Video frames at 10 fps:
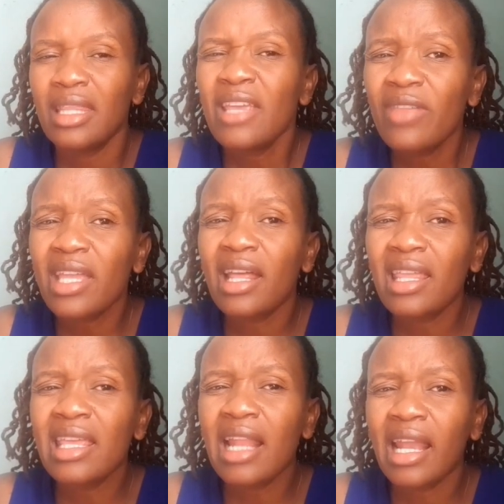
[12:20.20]
If they're in a,
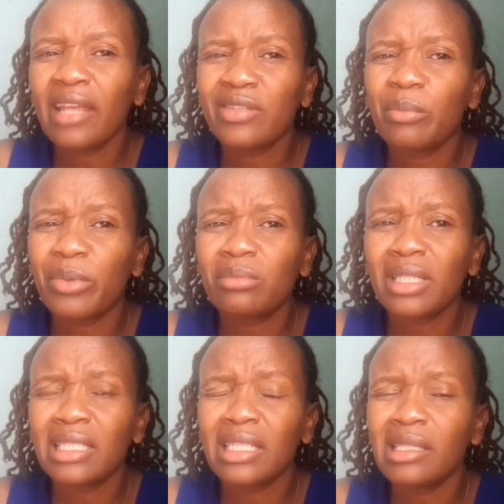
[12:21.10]
in a life support
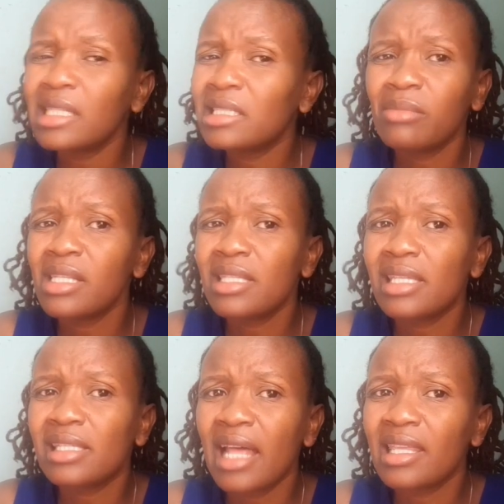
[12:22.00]
machine, it means there
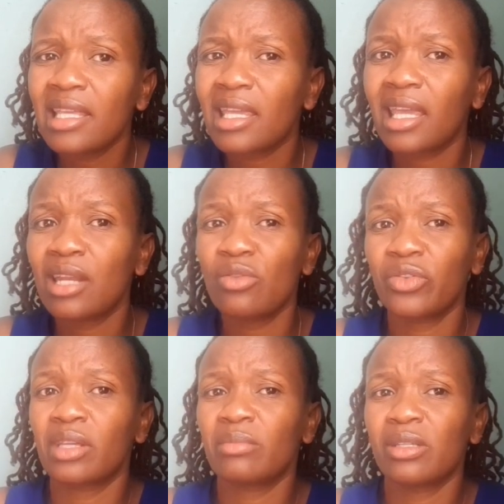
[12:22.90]
is nothing they can do
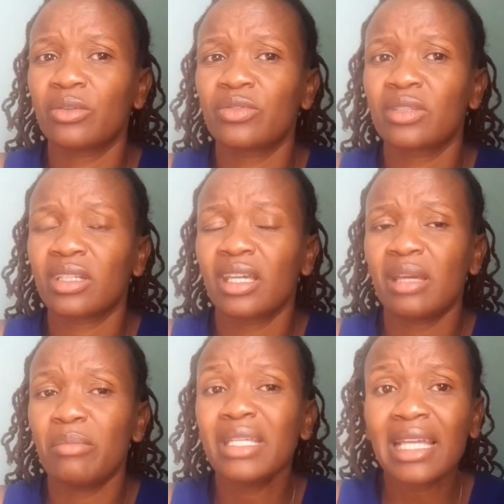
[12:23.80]
for themselves.
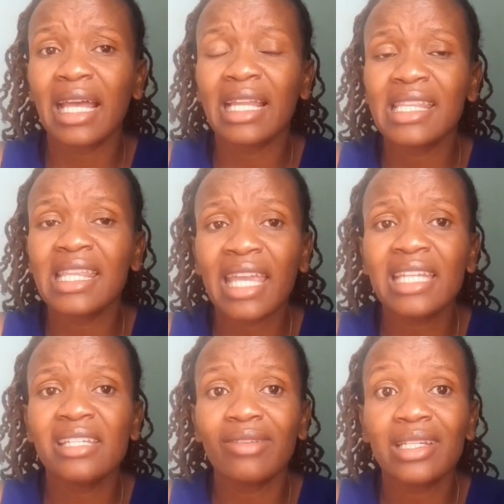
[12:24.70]
Basically, they
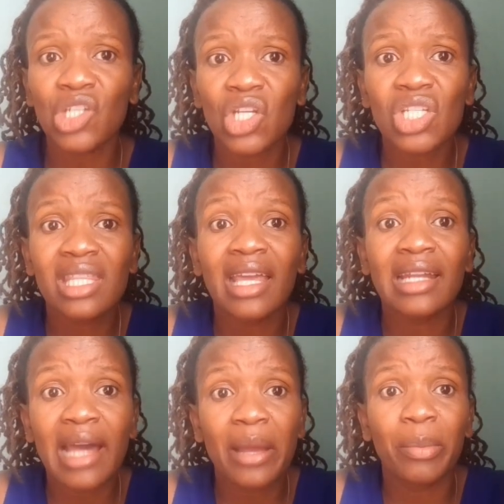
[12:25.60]
can't even change their
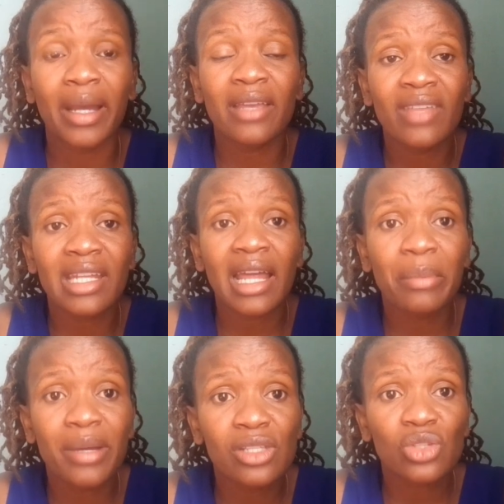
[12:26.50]
diaper. If their
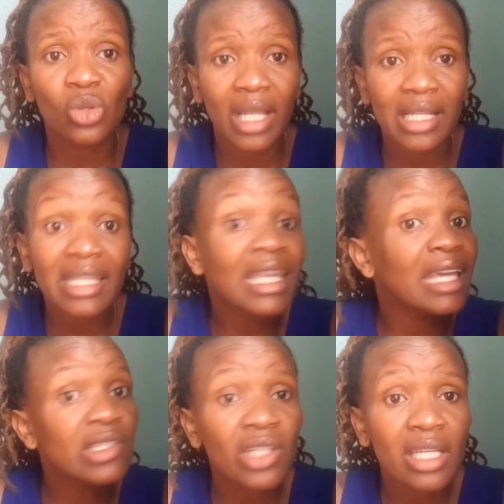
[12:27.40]
diaper is soiled, they
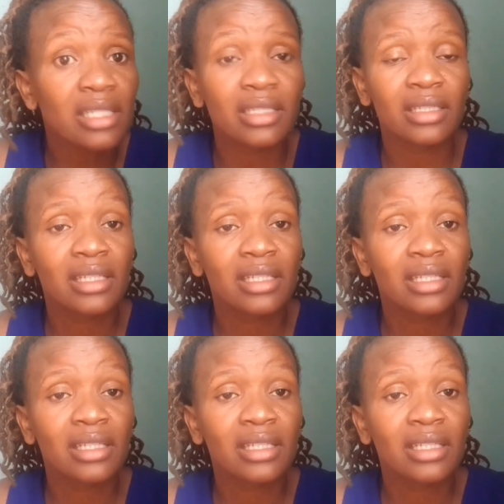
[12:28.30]
can't change it.